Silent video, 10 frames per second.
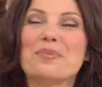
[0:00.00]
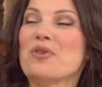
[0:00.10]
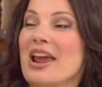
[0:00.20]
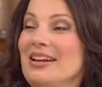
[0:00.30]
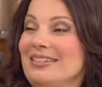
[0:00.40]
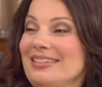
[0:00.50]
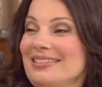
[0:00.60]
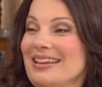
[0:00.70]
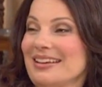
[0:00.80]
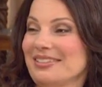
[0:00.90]
the brain is the
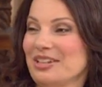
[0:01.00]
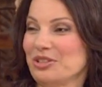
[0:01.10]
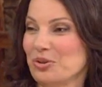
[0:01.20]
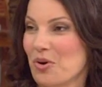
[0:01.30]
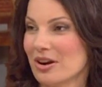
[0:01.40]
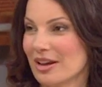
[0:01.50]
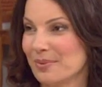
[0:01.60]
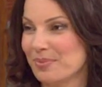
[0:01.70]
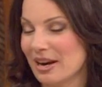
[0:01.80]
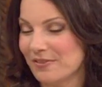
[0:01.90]
sexiest
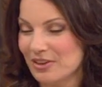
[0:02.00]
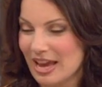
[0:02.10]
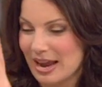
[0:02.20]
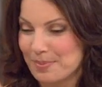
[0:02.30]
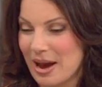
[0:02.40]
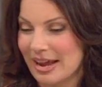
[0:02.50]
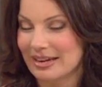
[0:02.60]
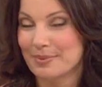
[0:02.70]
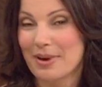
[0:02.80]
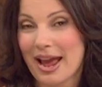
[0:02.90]
organ, but if you got a
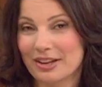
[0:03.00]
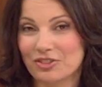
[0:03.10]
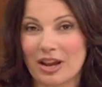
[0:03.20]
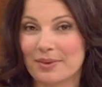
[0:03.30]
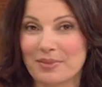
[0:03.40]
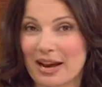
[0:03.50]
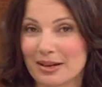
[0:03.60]
body to match, I'm not